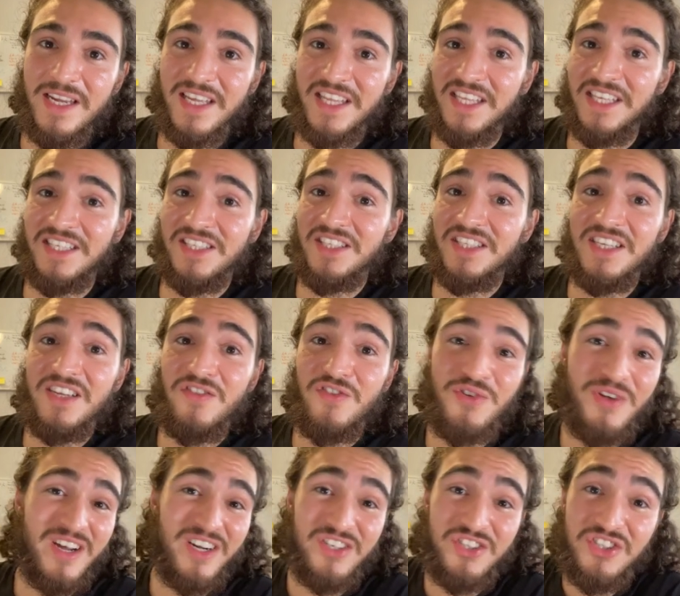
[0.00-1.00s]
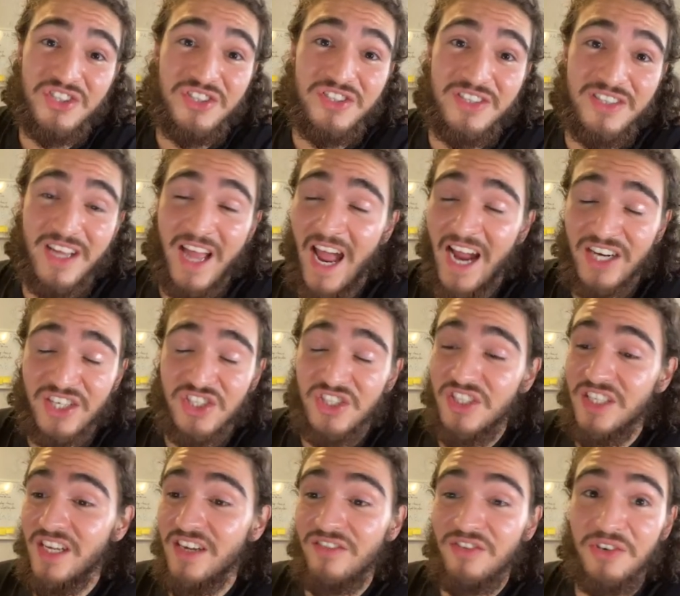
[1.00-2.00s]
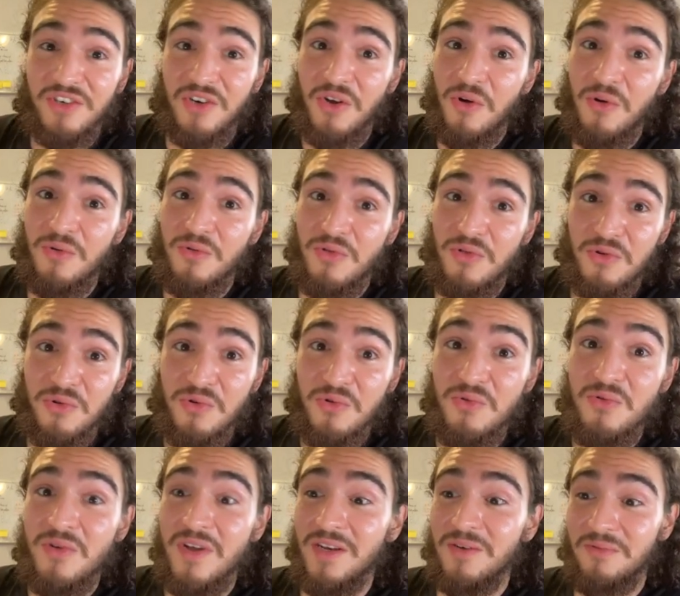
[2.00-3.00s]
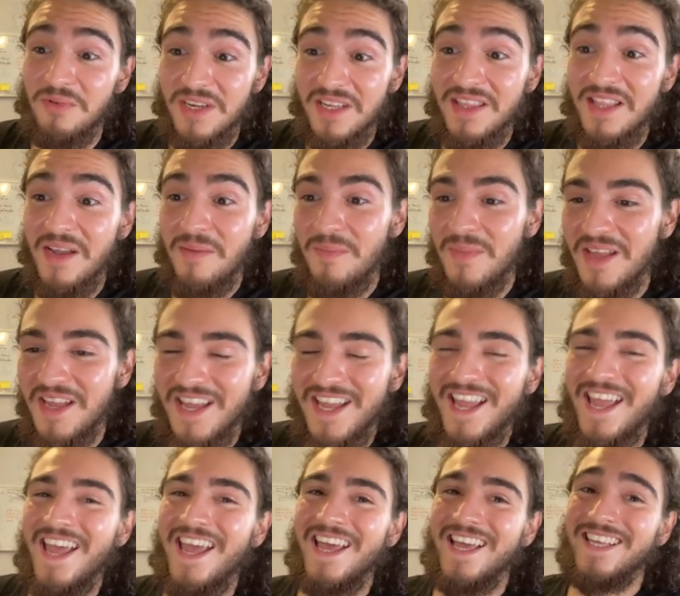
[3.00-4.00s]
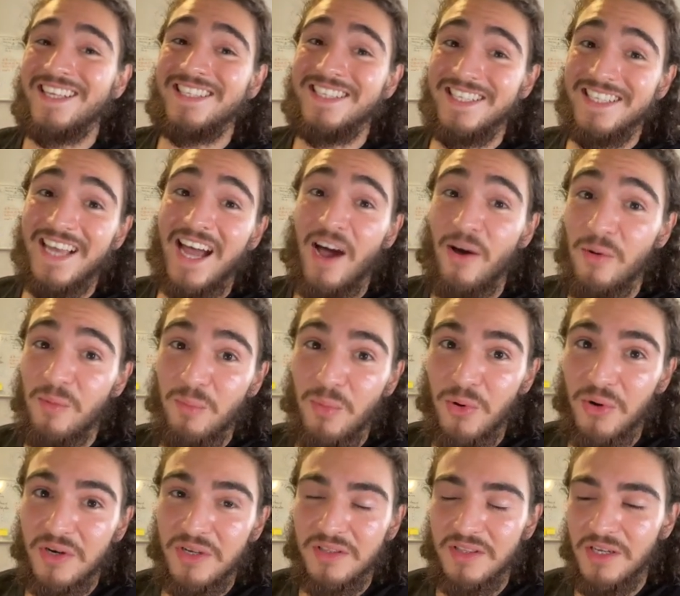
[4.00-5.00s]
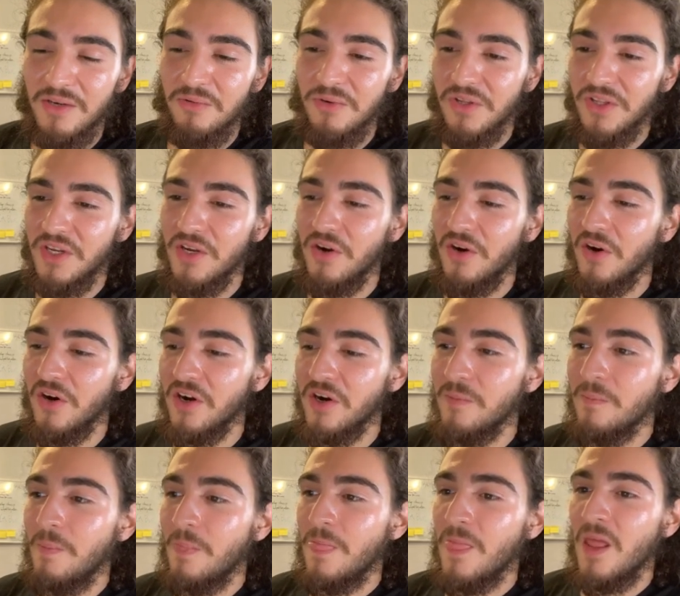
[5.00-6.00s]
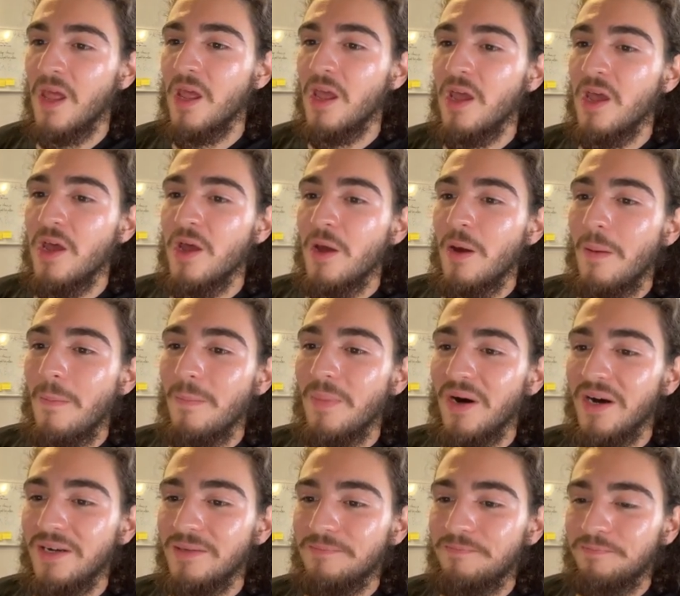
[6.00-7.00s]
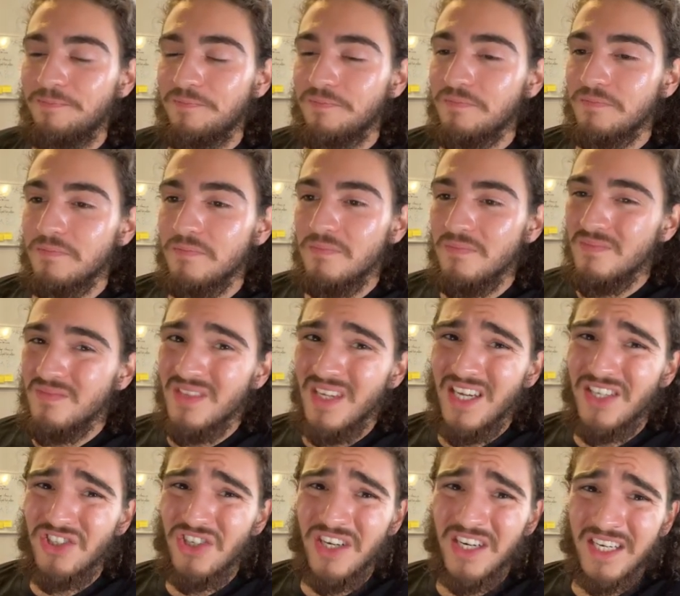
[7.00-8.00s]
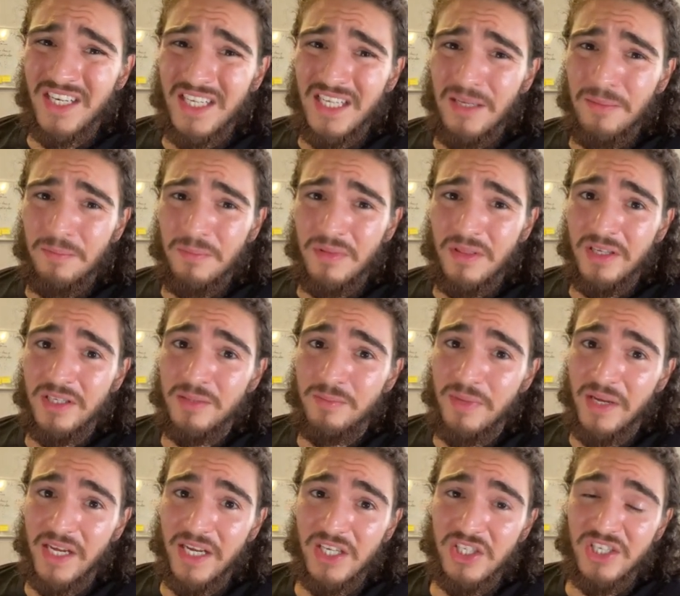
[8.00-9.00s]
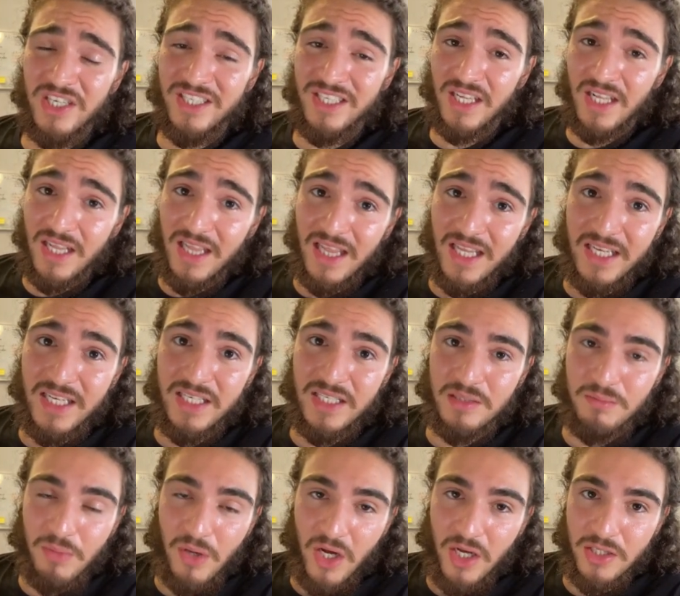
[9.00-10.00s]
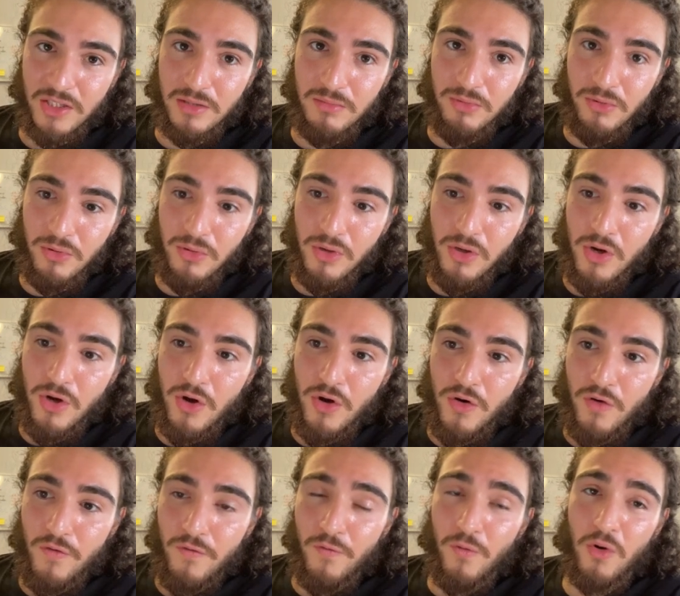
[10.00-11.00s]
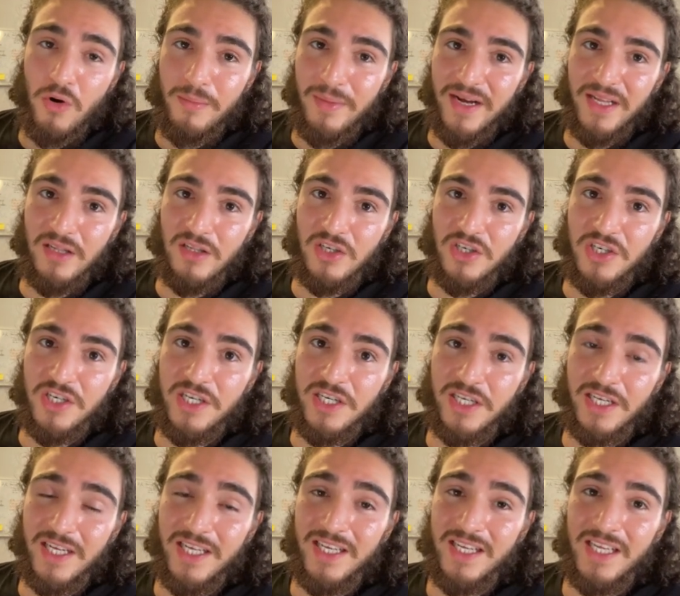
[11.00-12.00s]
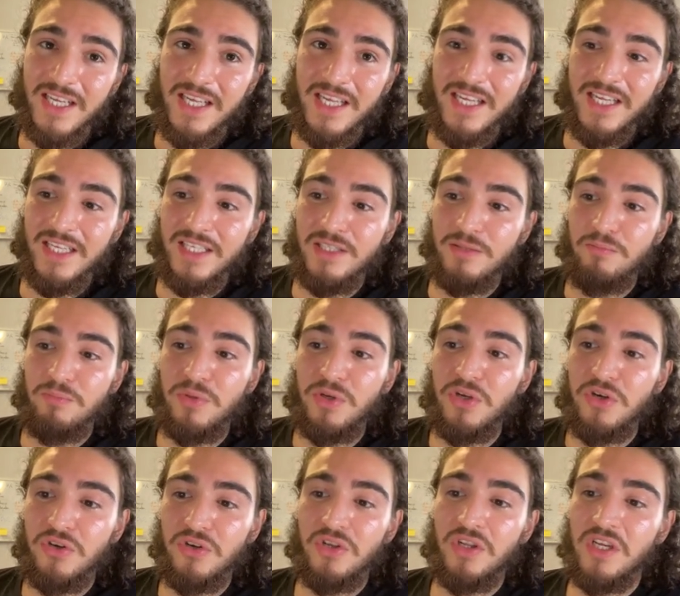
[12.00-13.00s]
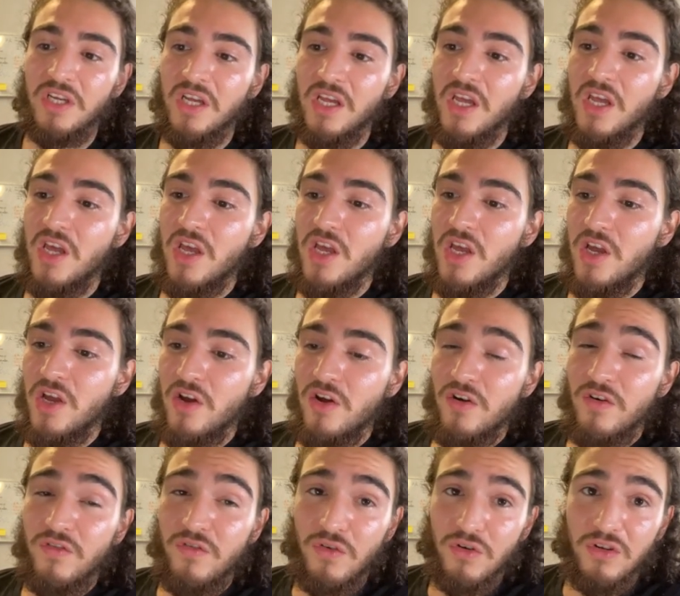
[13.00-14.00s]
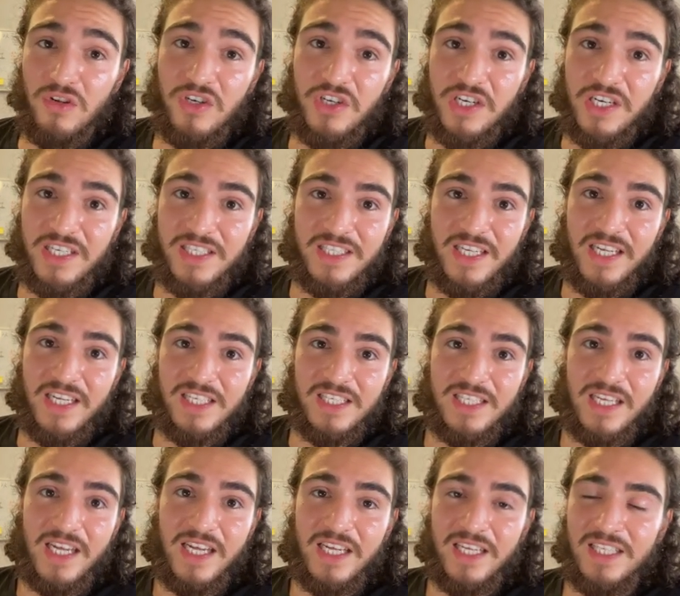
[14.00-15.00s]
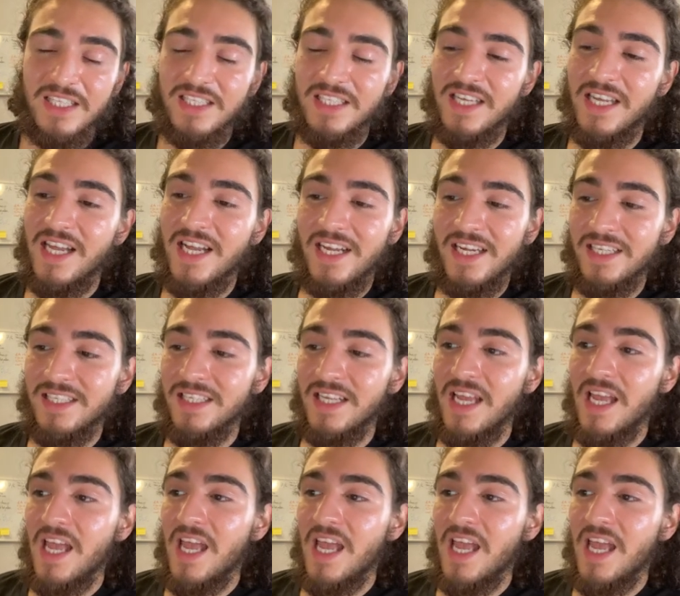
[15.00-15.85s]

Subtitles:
and then see if you actually ever go through and read them, see how important they really are. But I try to keep this page as clean as possible for my learning. It is purely for learning data science, and